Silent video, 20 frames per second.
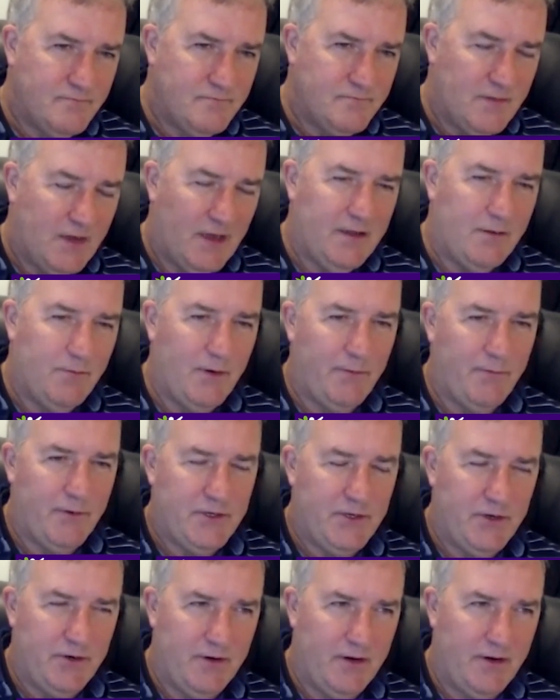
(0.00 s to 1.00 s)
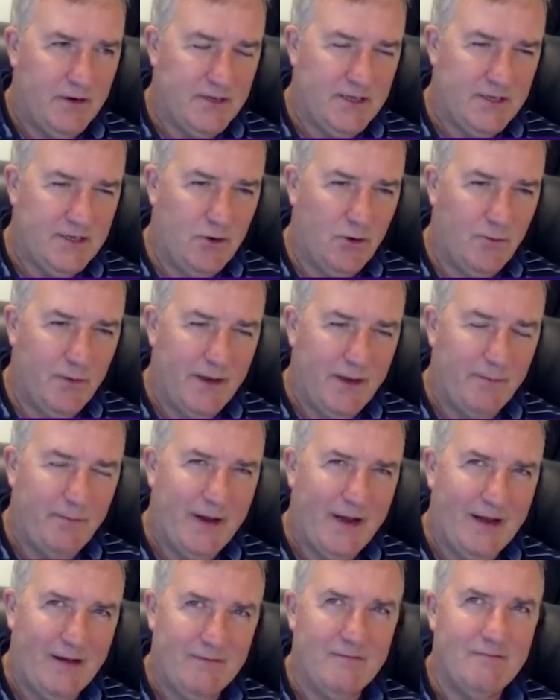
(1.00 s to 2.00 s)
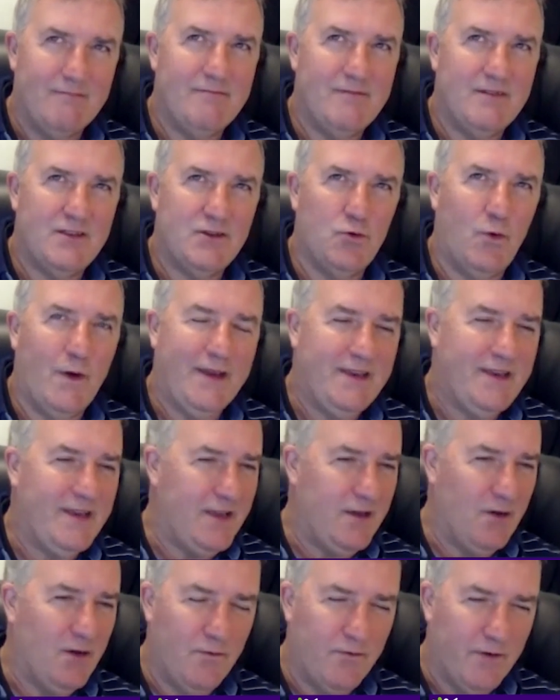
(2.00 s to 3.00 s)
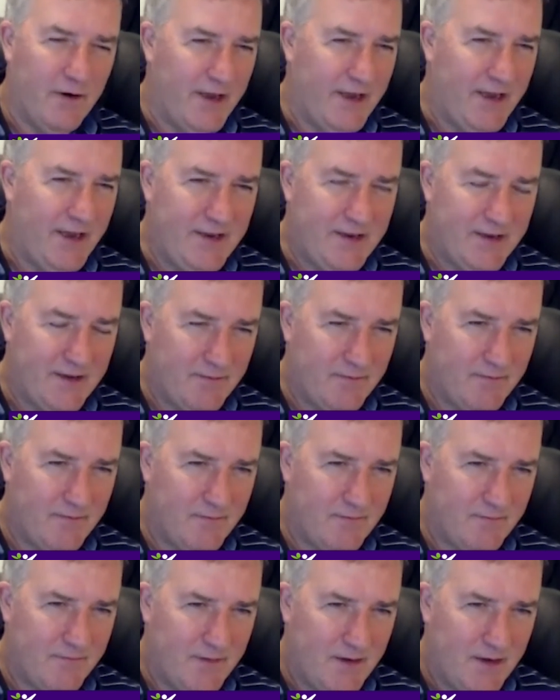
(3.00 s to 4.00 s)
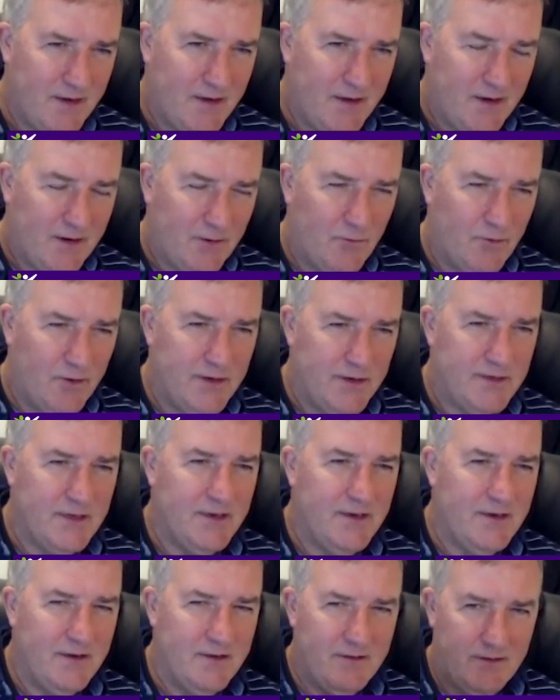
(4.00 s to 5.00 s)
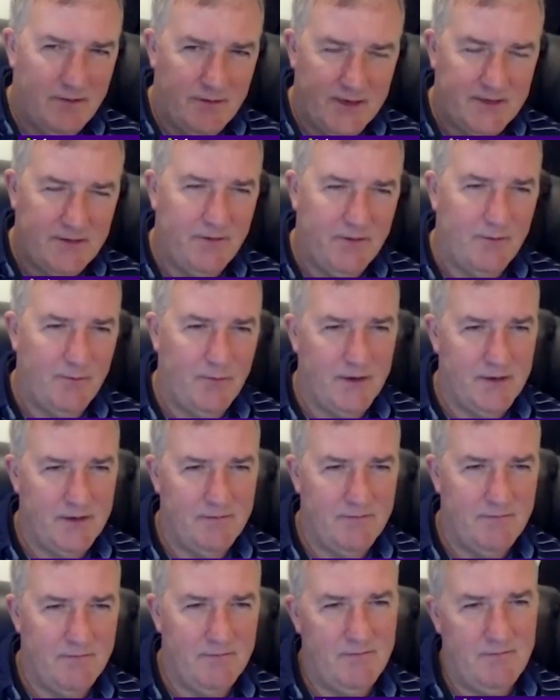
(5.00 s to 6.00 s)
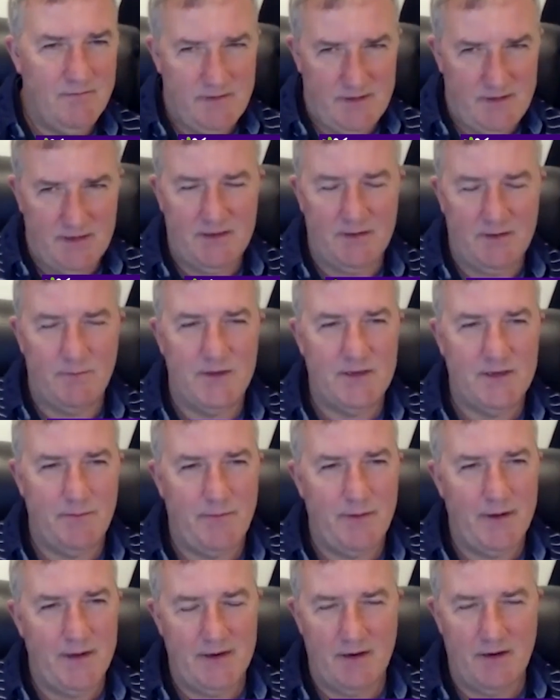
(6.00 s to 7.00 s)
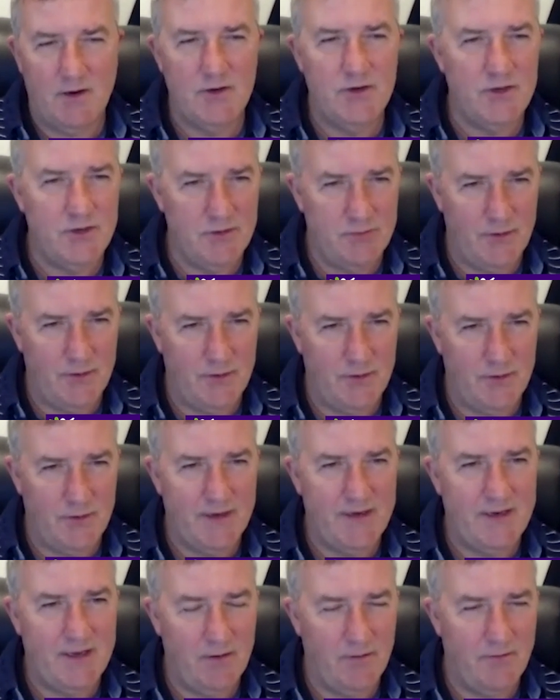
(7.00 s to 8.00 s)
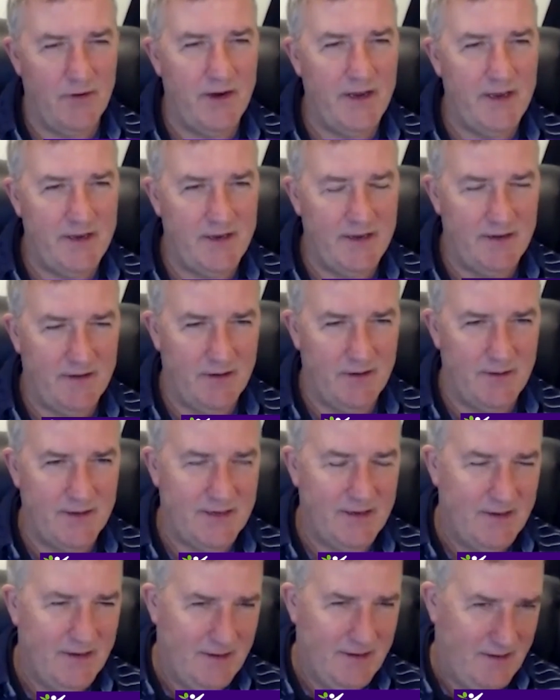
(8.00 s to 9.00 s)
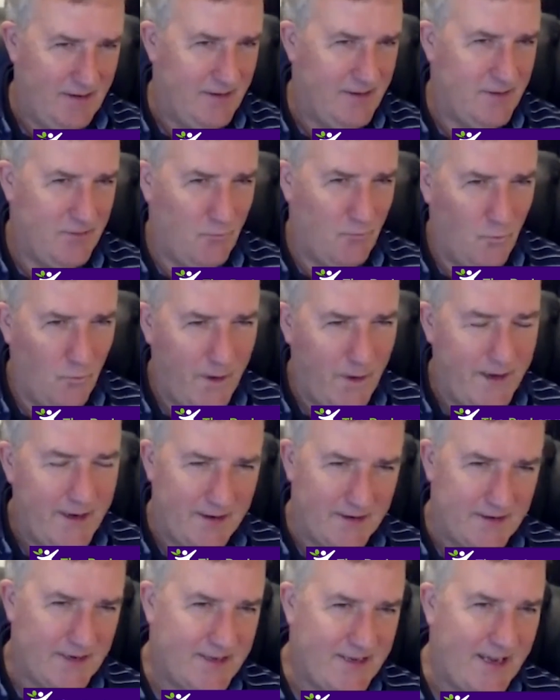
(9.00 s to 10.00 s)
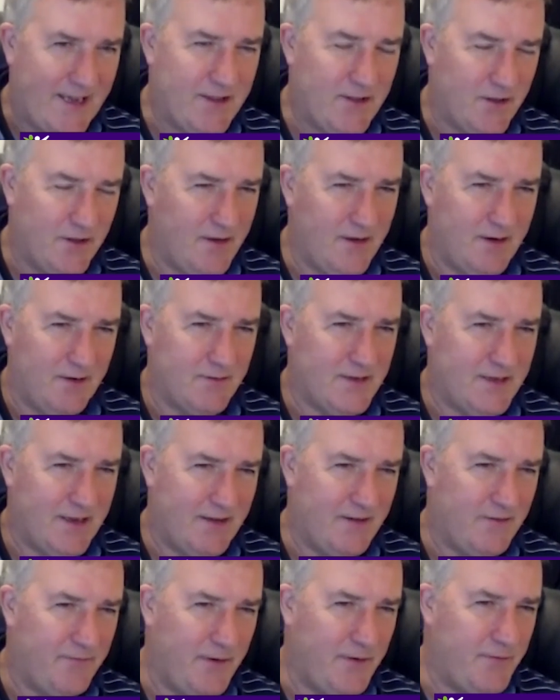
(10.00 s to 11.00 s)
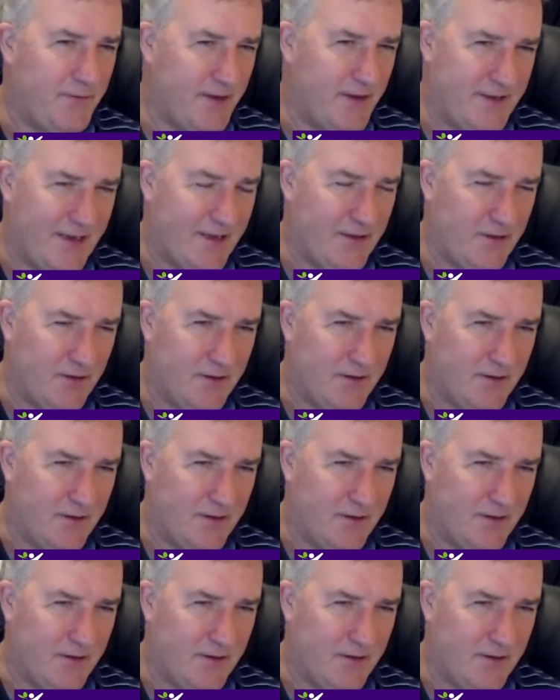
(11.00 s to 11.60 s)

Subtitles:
And the blood pressure in your lungs is normally about 20/80, whereas in the rest of your blood system, it's about 120/80. So it's way down. It's a tenth. It's like a fifth, a tenth.